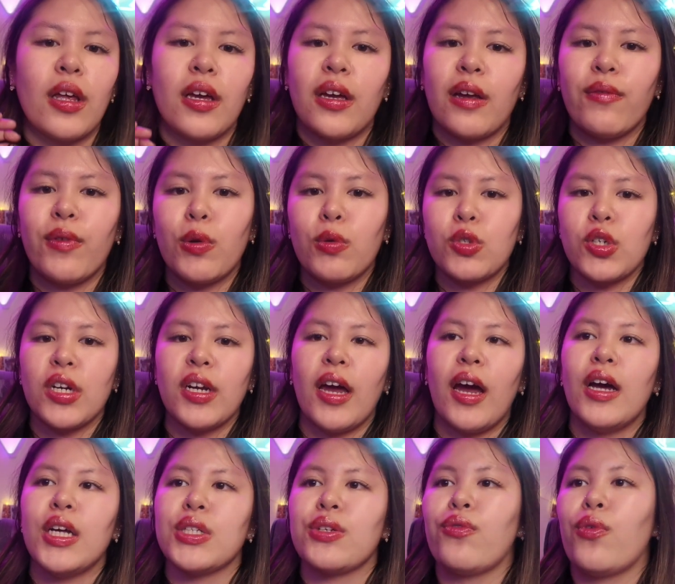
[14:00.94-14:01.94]
like if you were trying
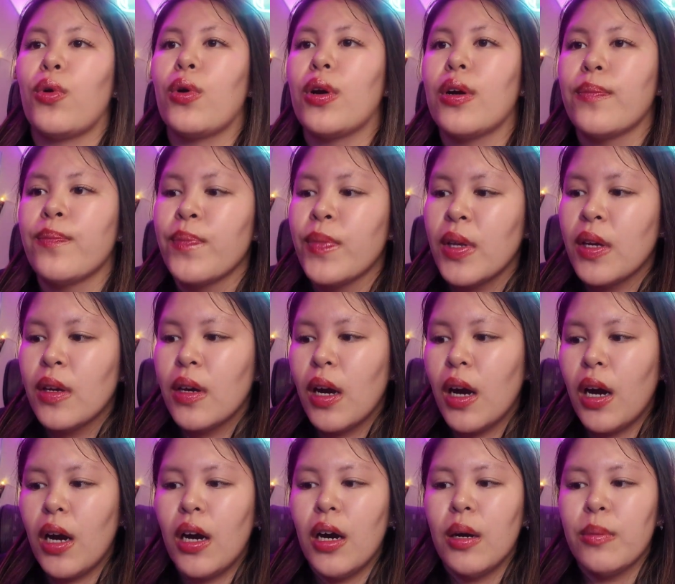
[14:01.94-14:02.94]
to ask for
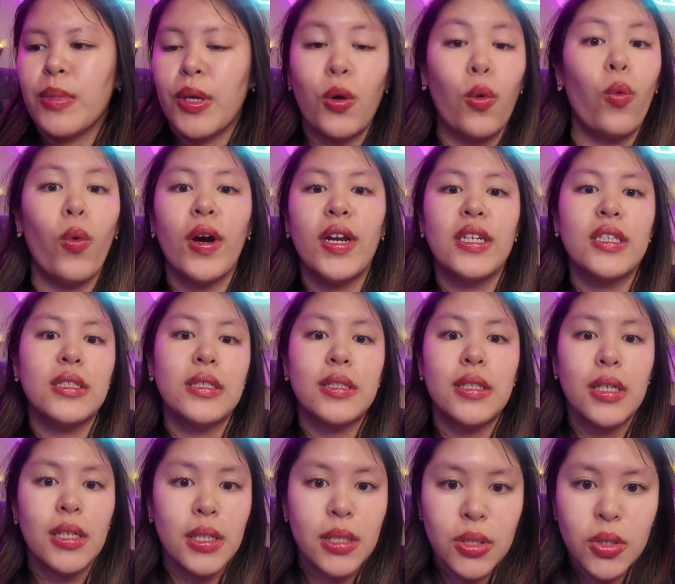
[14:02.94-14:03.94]
like, what is
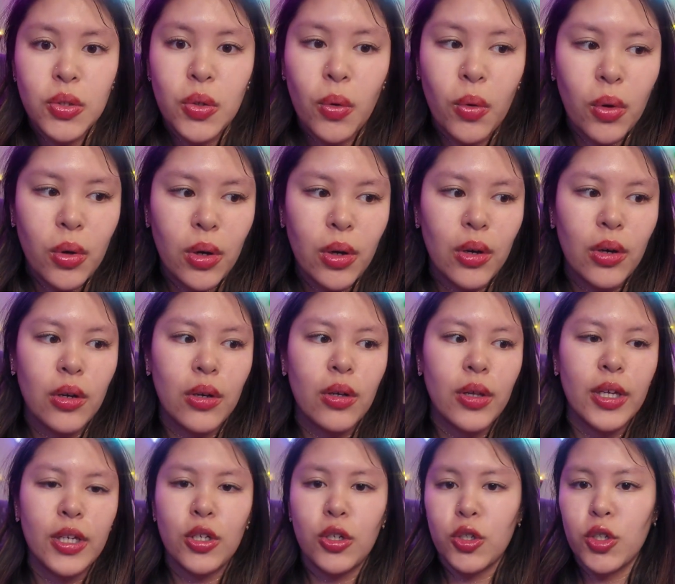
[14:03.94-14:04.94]
this? Or
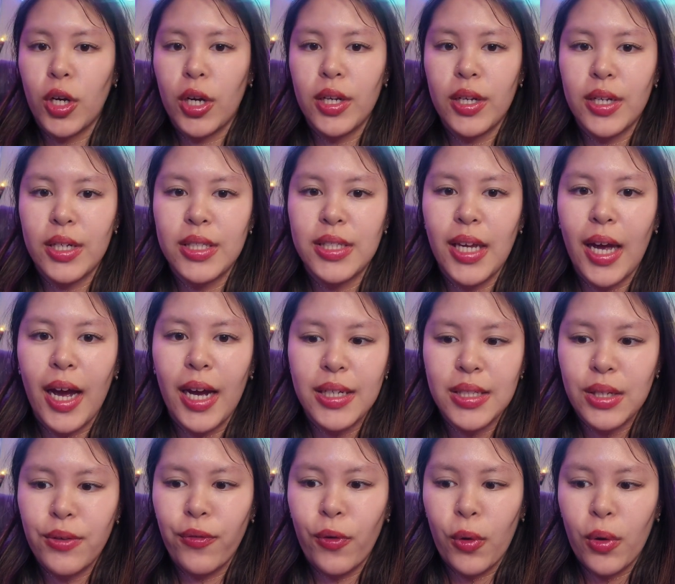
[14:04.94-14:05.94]
like you're trying to
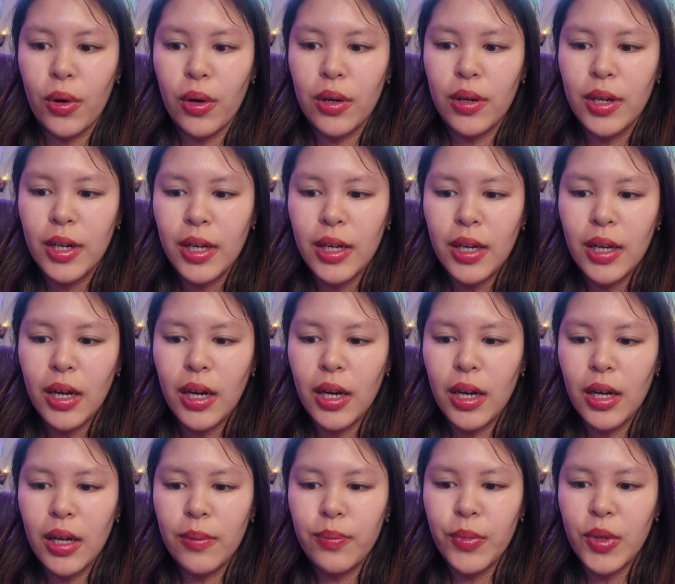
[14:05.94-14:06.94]
ask for
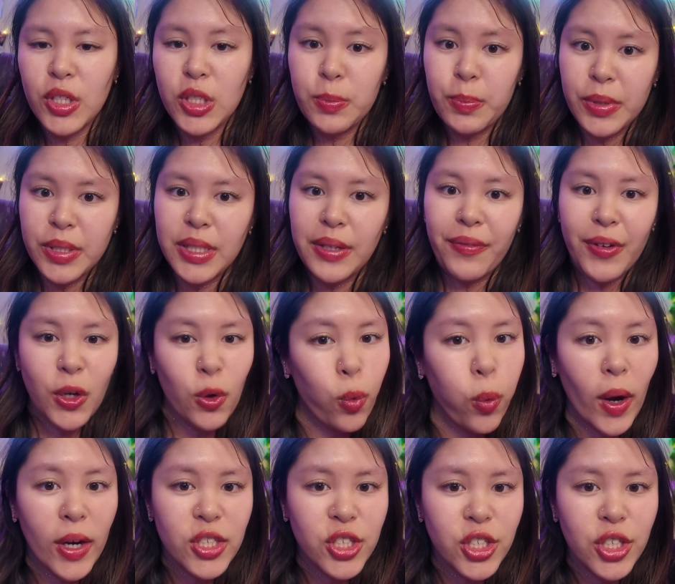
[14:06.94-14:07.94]
a specific
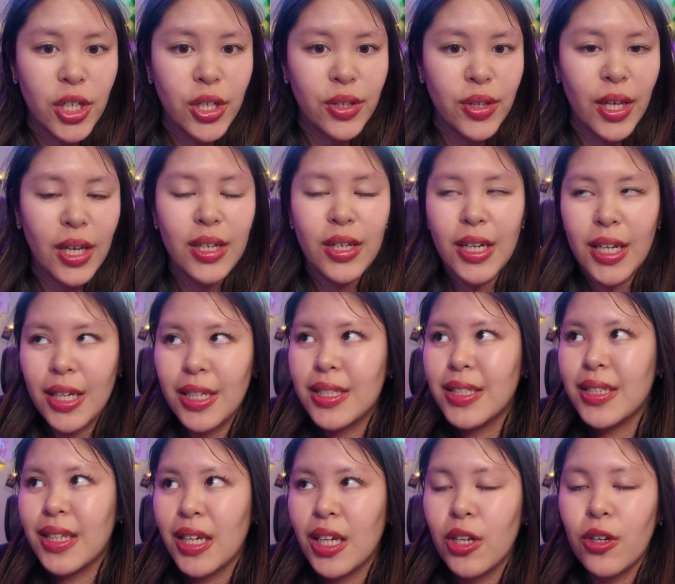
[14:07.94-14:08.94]
question that
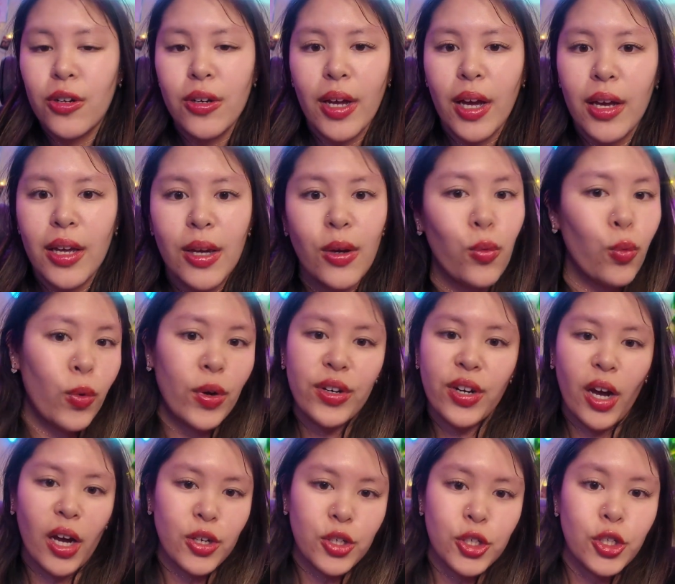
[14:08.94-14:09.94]
needs the internet, it would
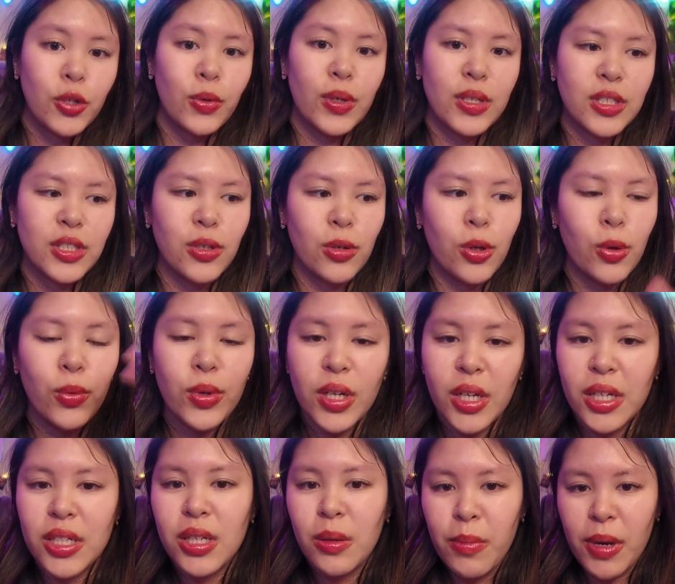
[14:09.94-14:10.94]
not do it. So you would
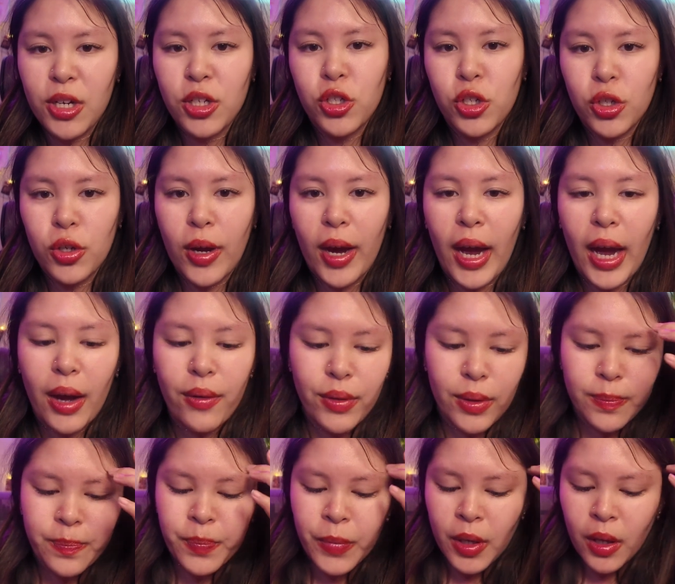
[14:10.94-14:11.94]
need to make sure you have
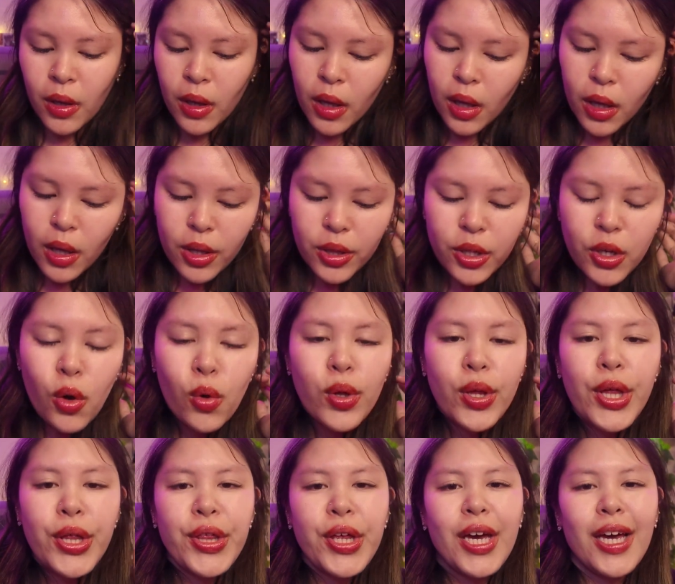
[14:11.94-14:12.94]
it. The
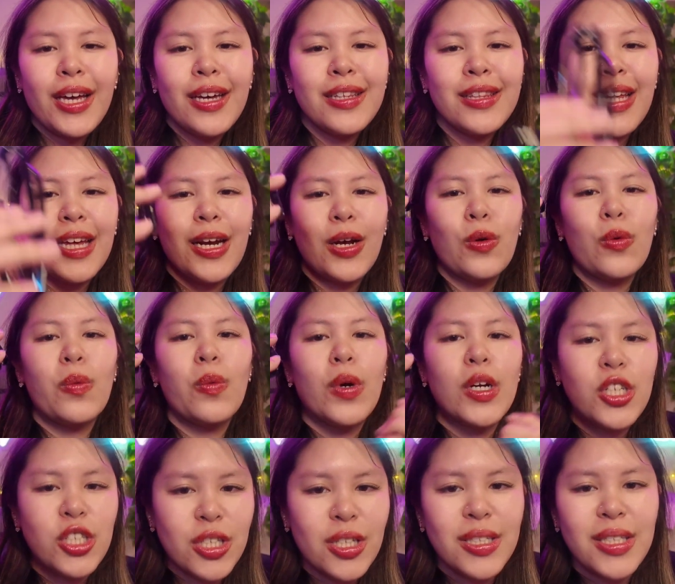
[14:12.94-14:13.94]
only thing that I
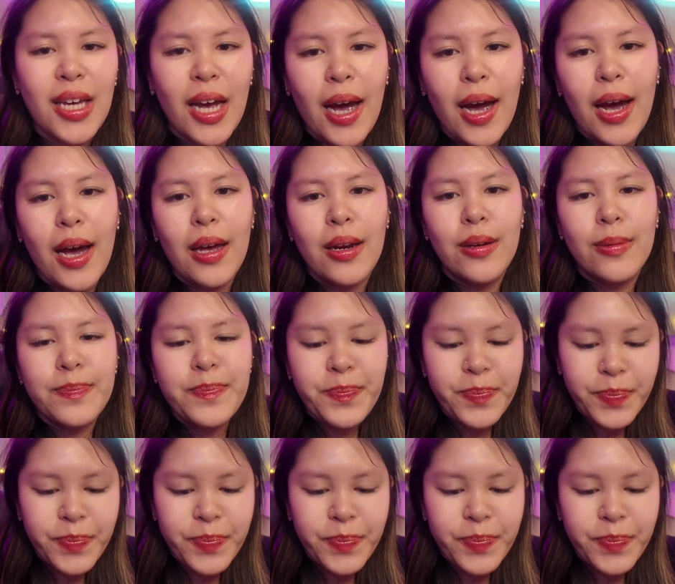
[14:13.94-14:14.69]
wish this had,